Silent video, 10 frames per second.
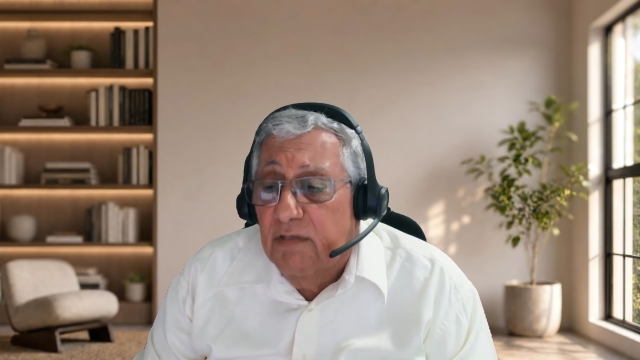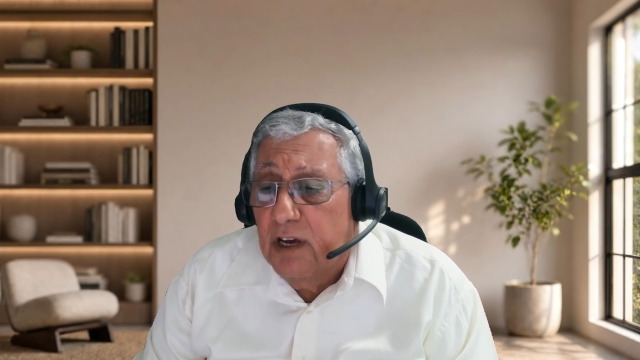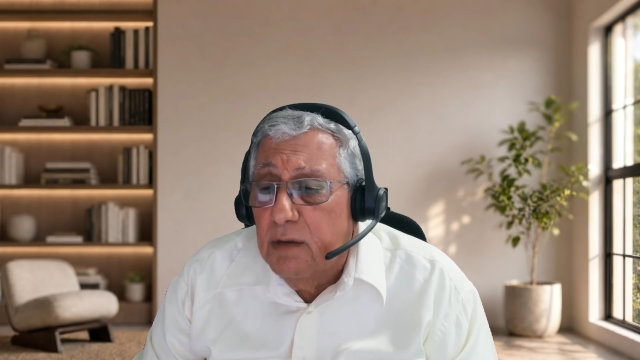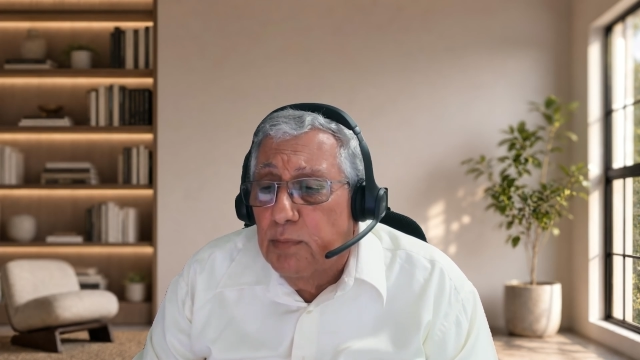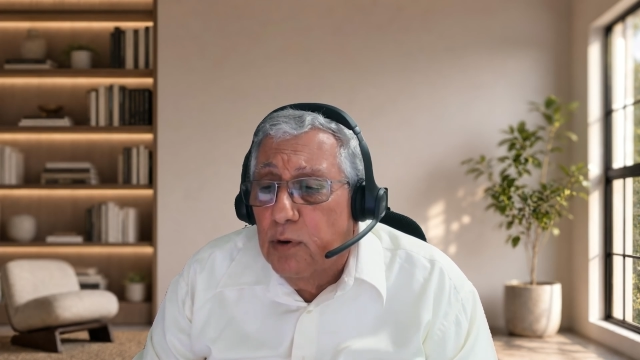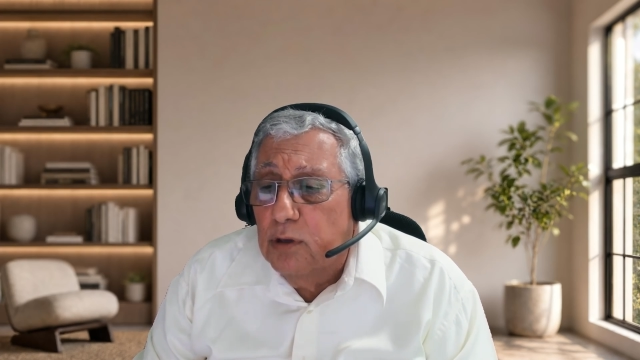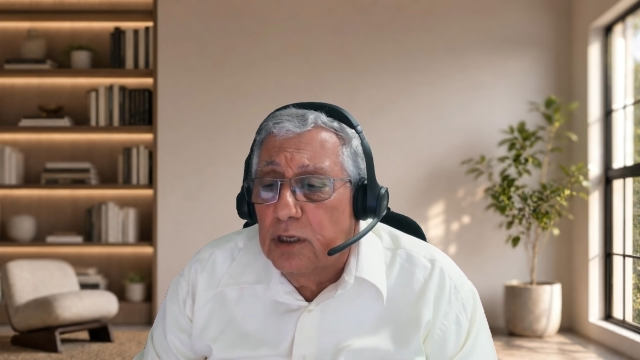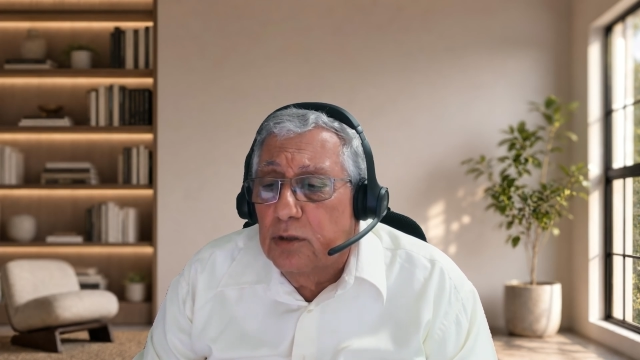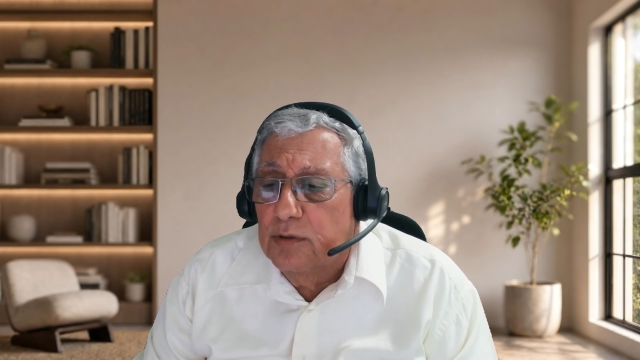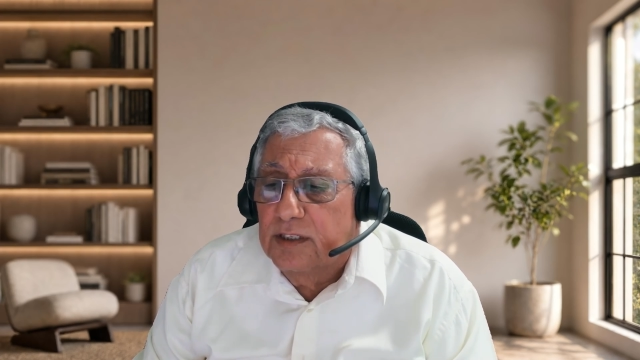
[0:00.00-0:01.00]
very important
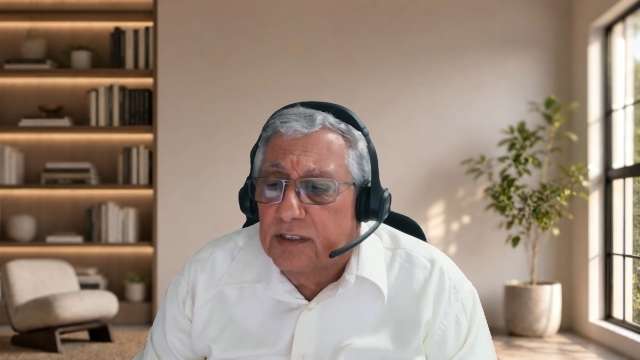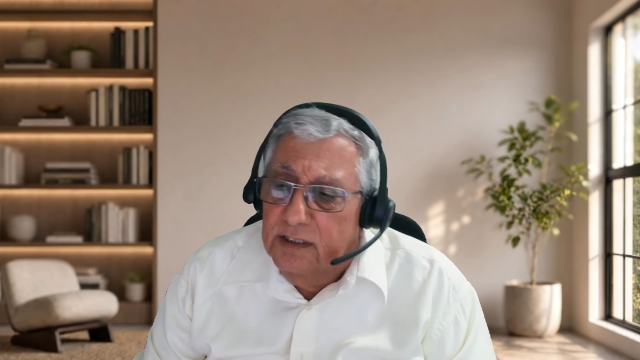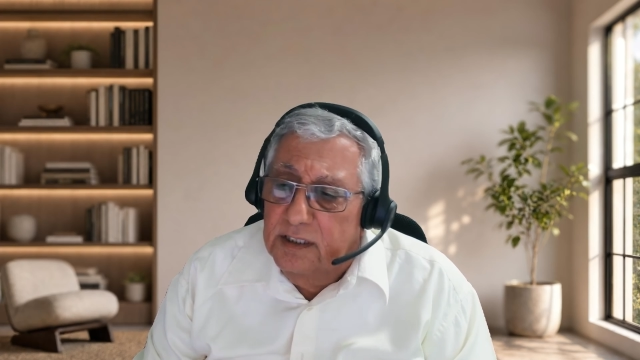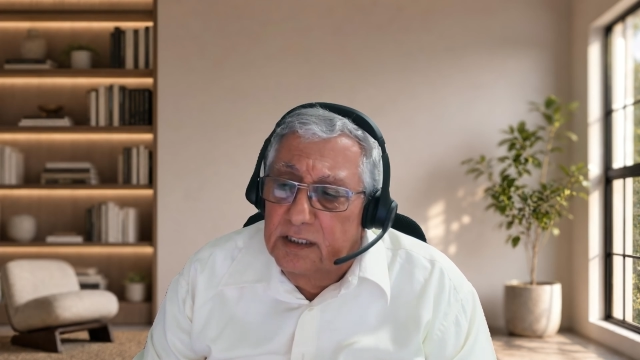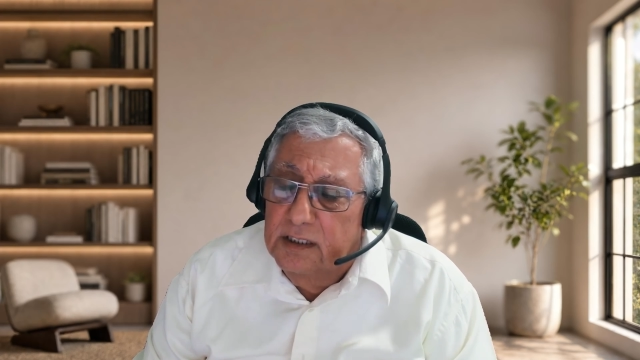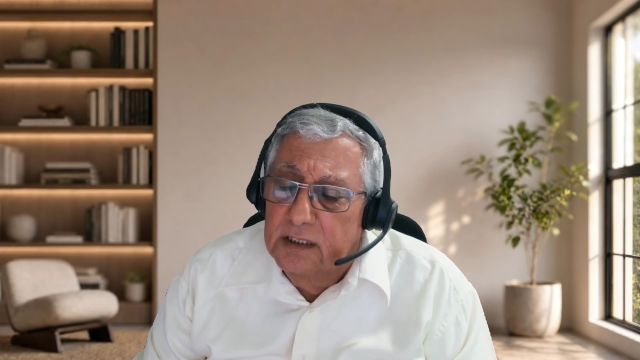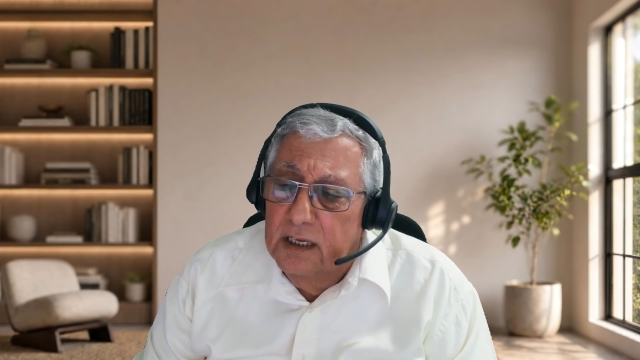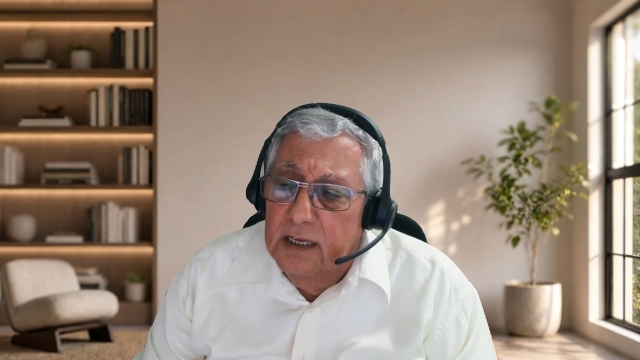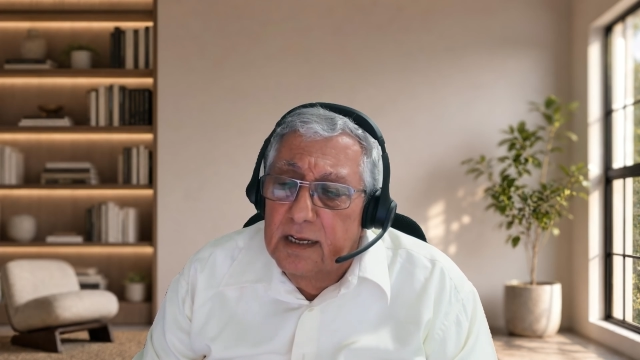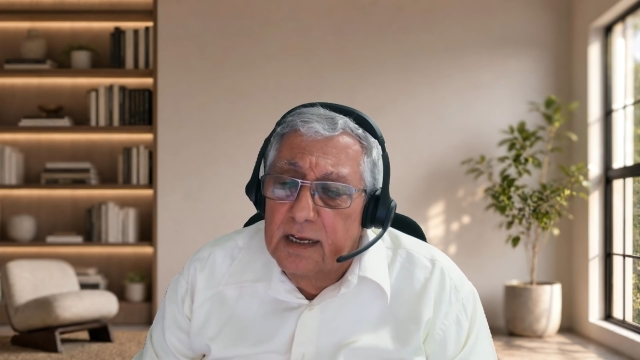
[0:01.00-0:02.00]
to succeed.
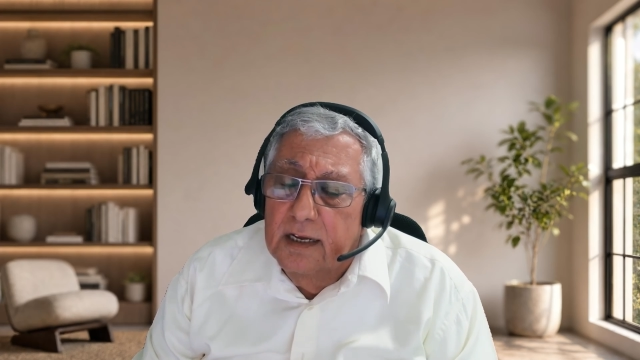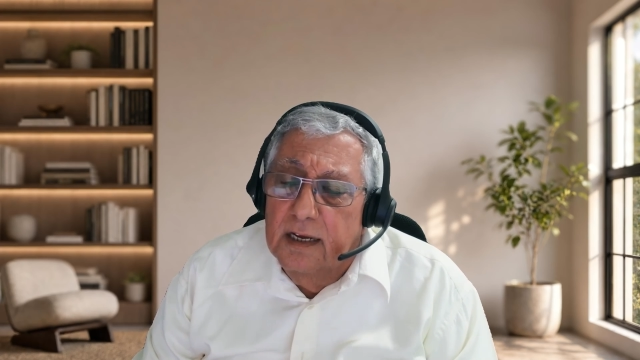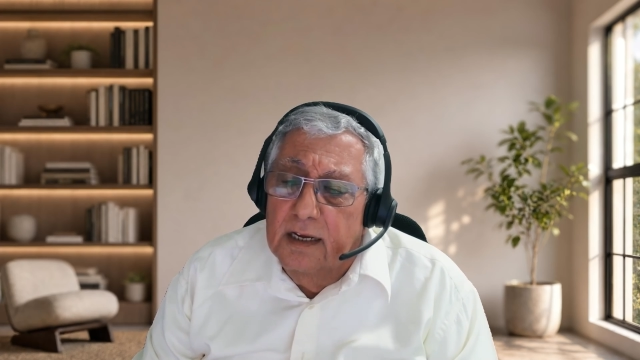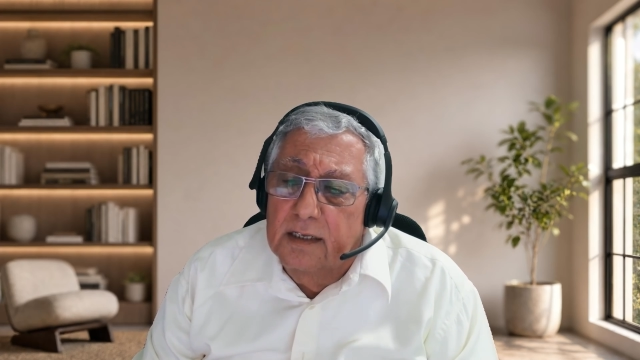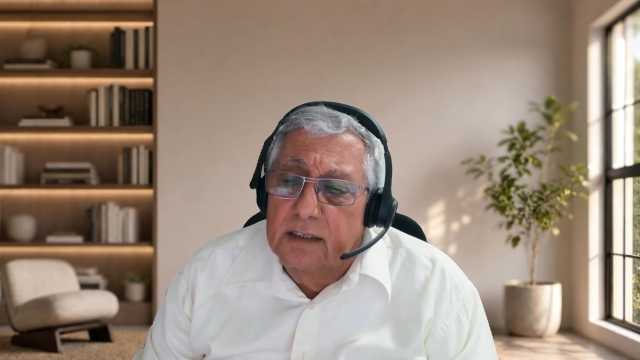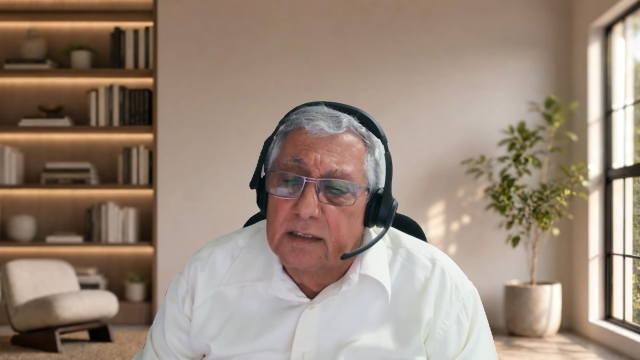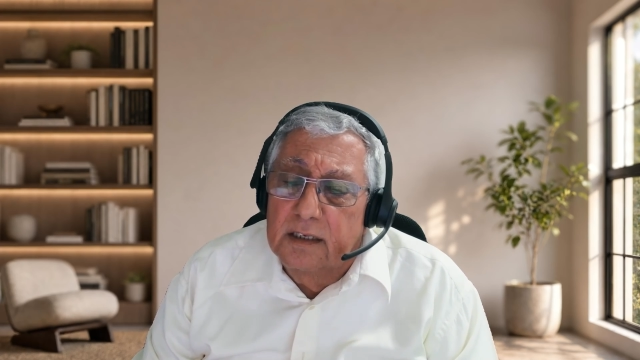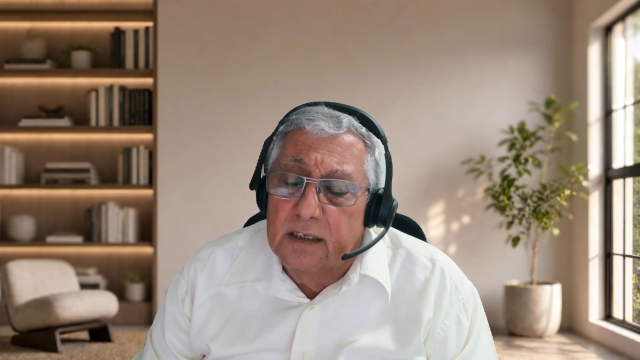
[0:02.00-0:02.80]
And